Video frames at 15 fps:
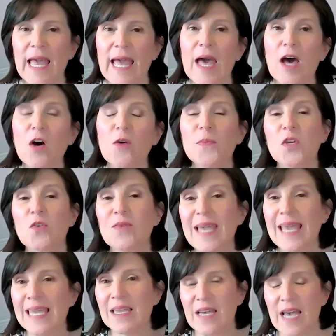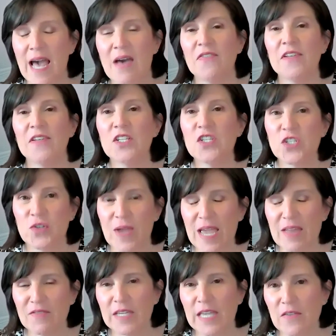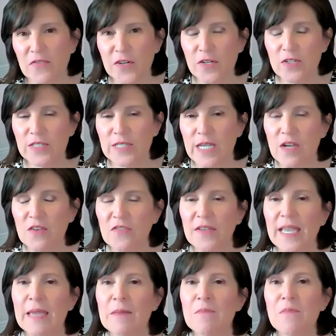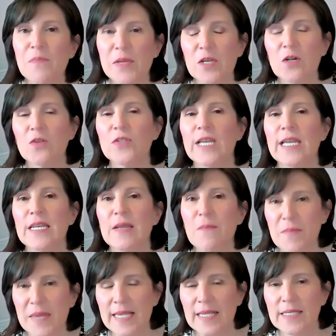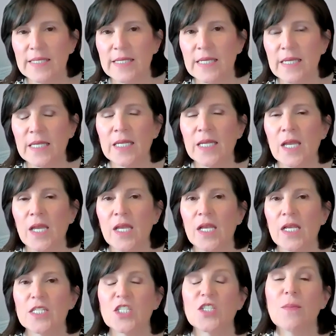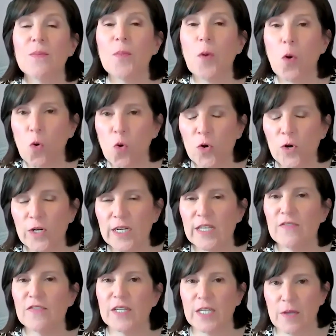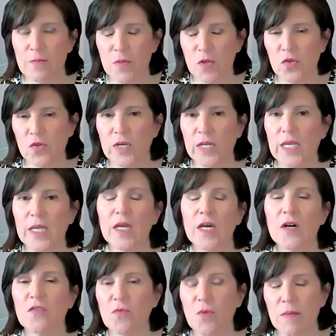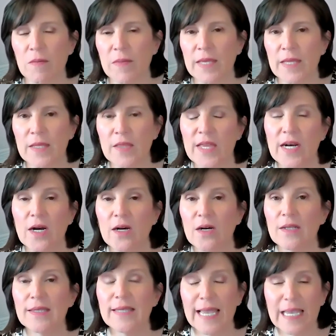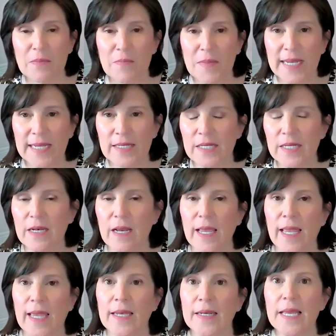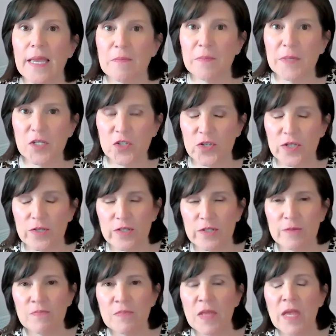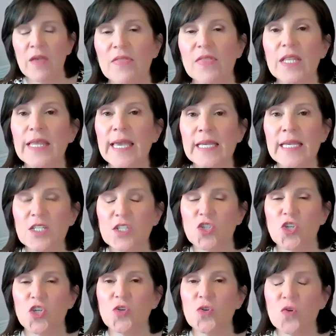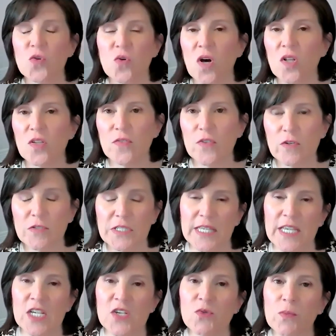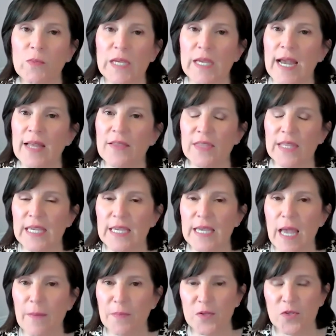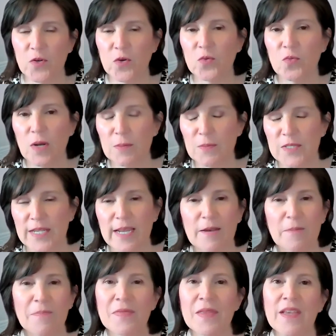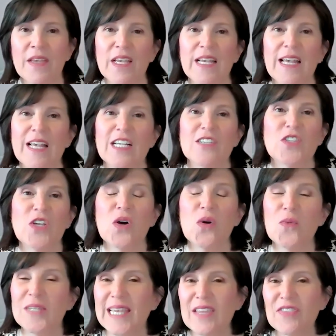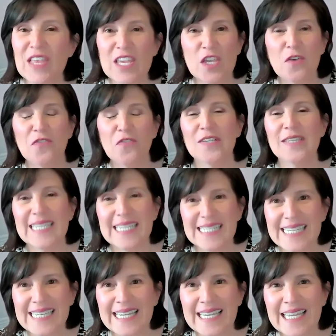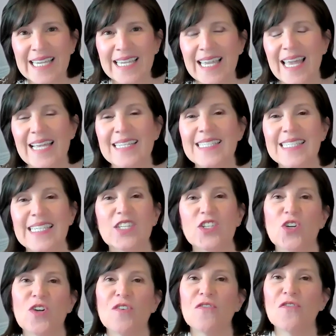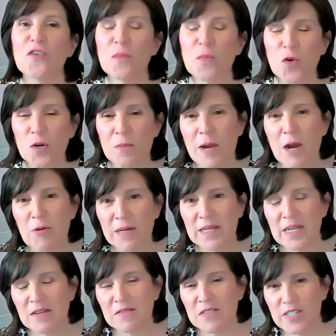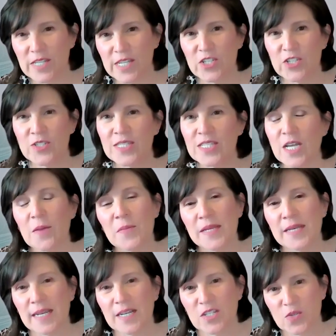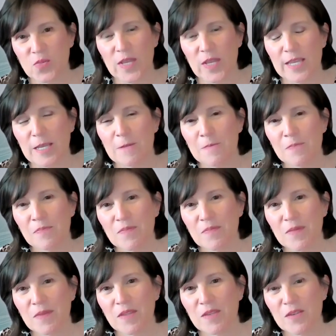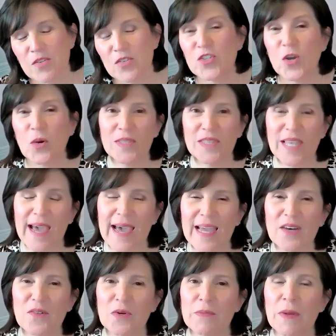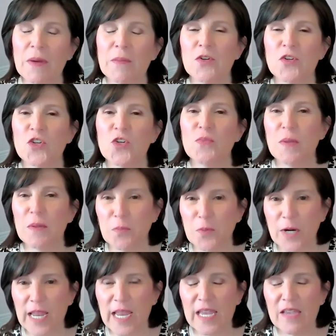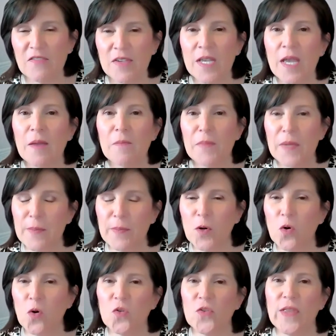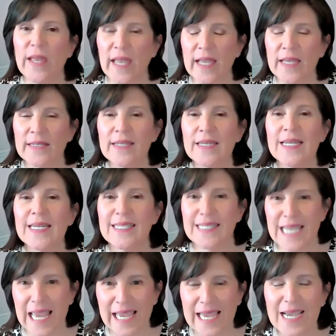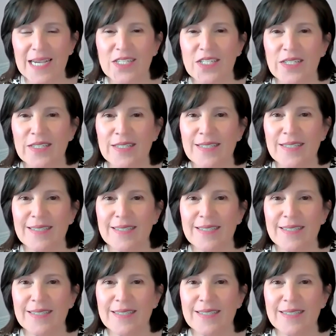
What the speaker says: help you gain confidence to advocate for yourself, and build an amazing, supportive community of women that are like-minded and ambitious. The links to all of those things will be on the episode website. So with that, thank you for listening, and stay tuned for more empowering conversations coming next week. So with that, remember to be brave, be bold, and take action.